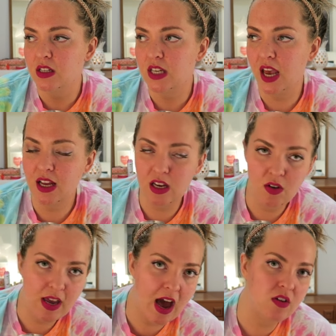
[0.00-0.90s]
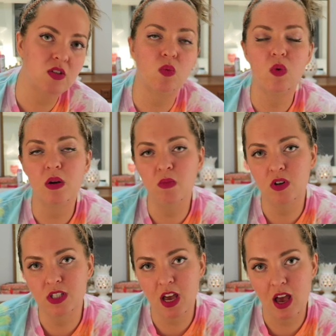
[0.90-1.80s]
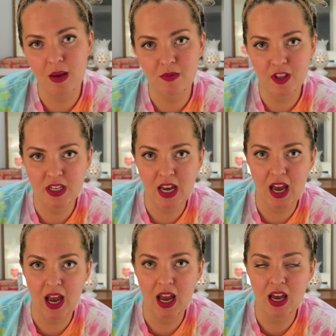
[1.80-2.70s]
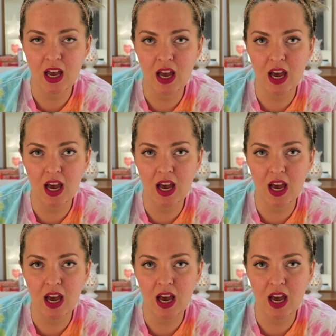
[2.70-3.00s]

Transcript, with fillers: take Louie out one more time for the day,